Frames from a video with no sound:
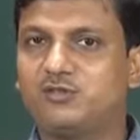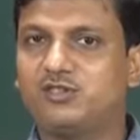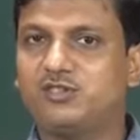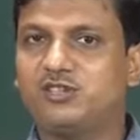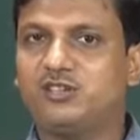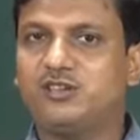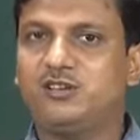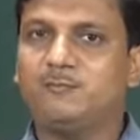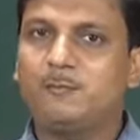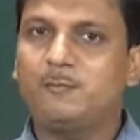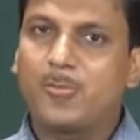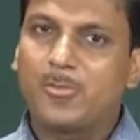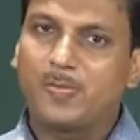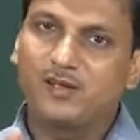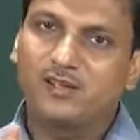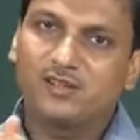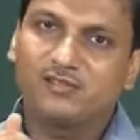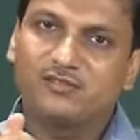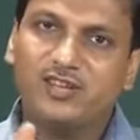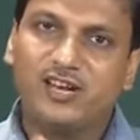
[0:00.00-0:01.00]
Basically,
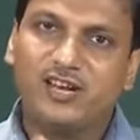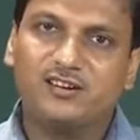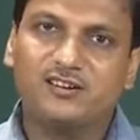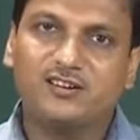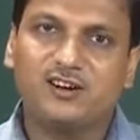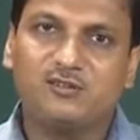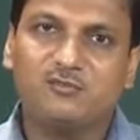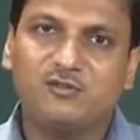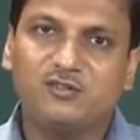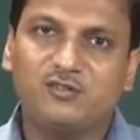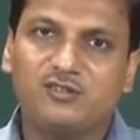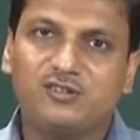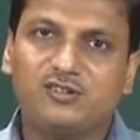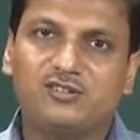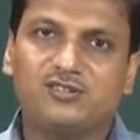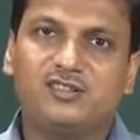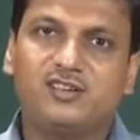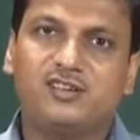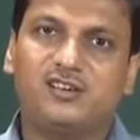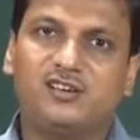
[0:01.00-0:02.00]
that carbon
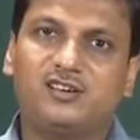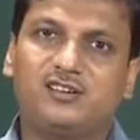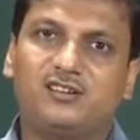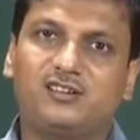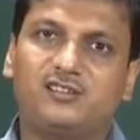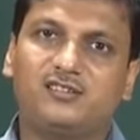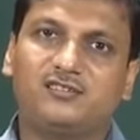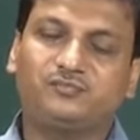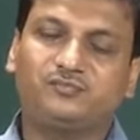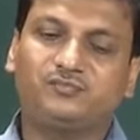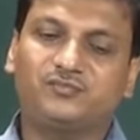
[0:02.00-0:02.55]
is the